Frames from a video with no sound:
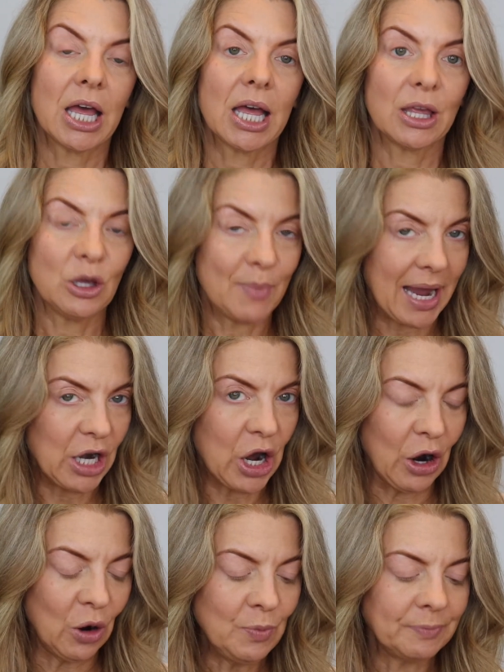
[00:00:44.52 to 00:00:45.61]
you may
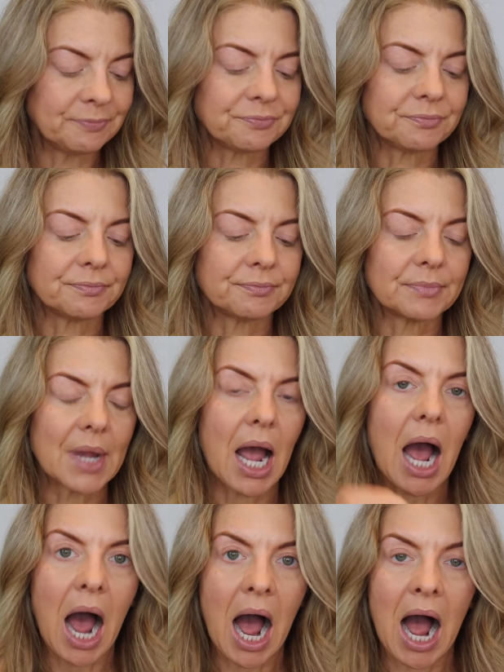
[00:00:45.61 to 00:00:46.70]
know,
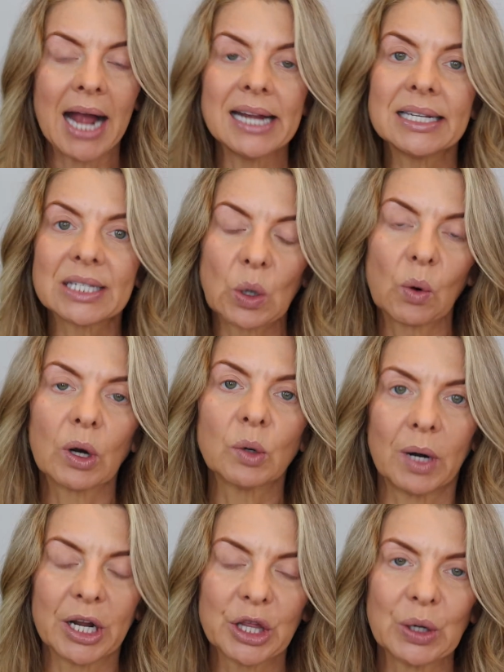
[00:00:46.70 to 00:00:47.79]
I scored
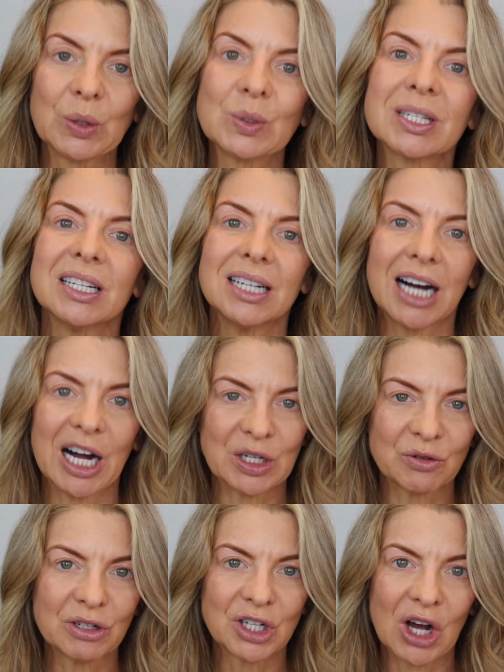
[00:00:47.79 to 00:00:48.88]
one of those
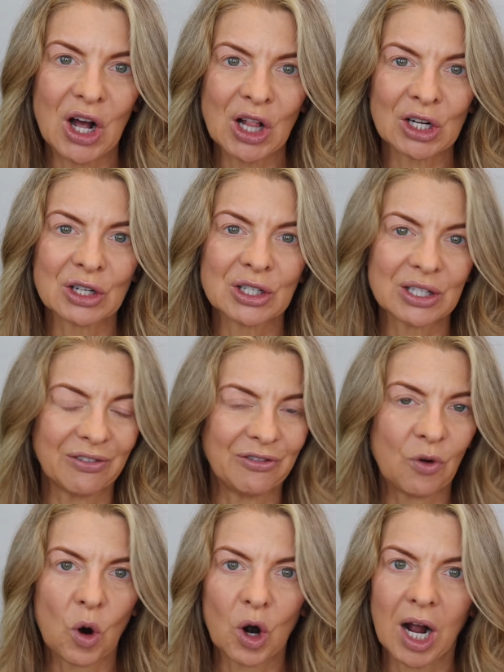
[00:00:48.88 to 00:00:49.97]
$100
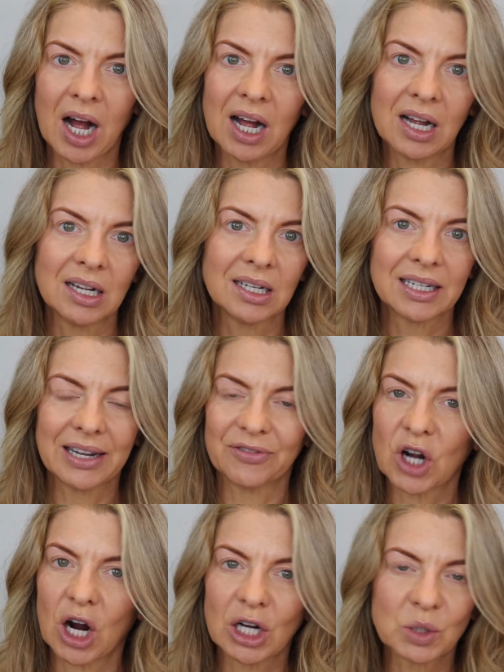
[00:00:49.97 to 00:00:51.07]
Sephora gift
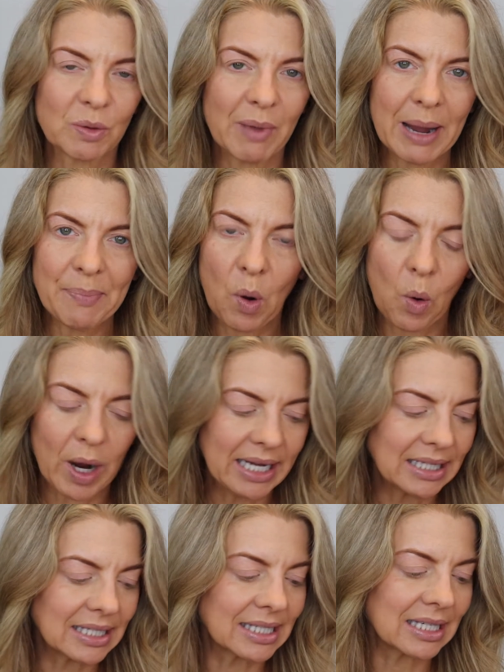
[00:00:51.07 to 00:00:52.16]
cards with my
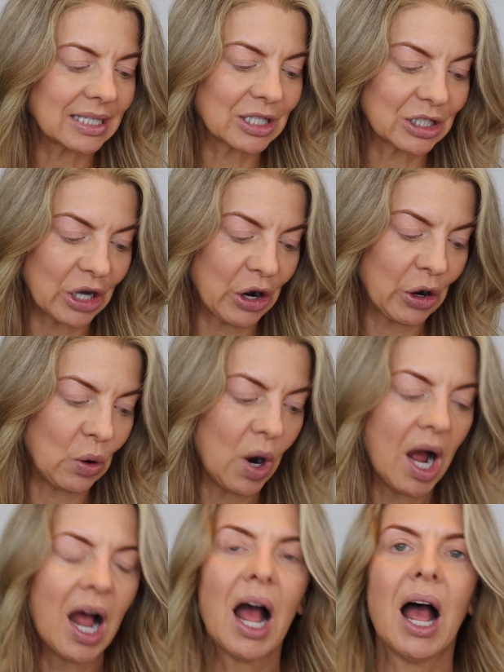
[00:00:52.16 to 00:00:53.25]
points. So
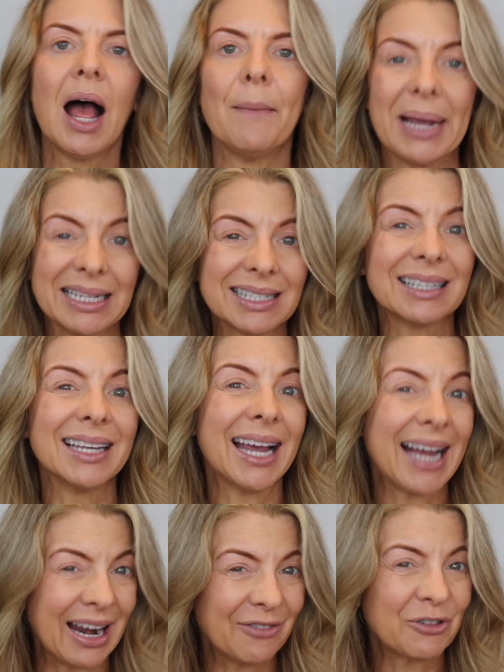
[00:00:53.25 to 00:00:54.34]
basically I
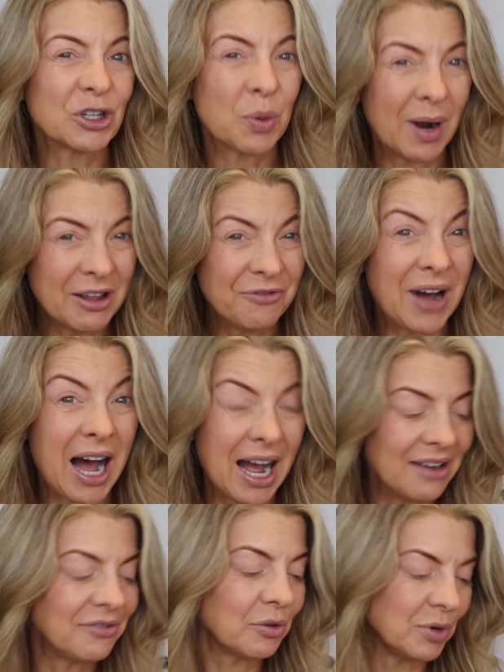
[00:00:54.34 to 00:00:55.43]
got it for
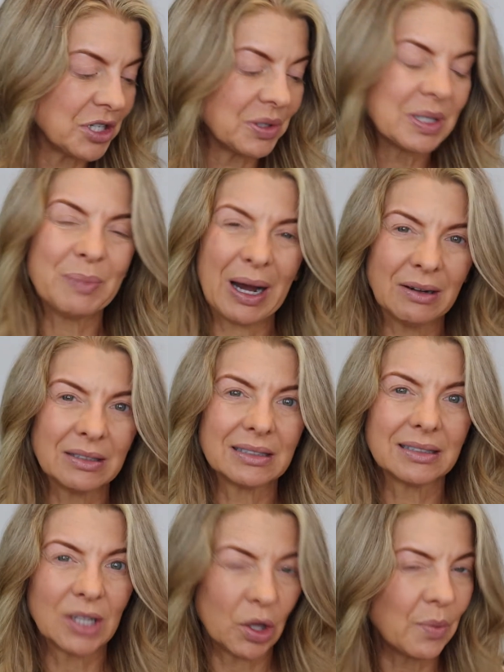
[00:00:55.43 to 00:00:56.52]
$25, which is
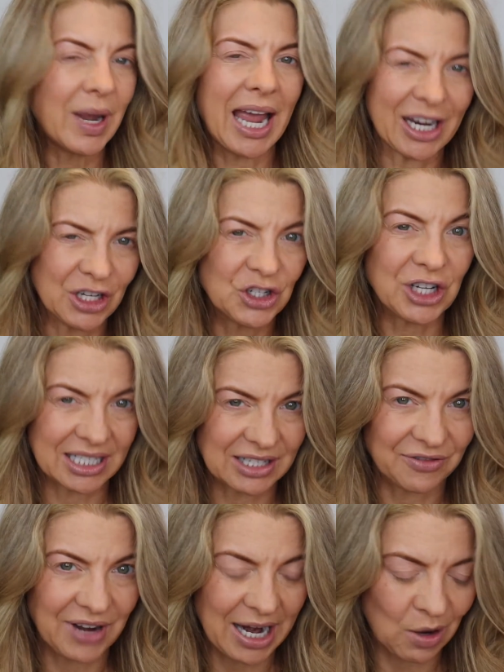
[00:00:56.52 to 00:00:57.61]
about the only way I could
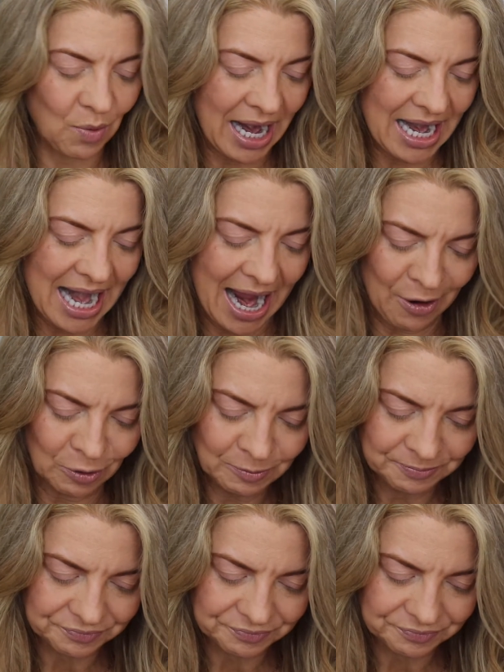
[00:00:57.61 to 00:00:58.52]
justify it right now.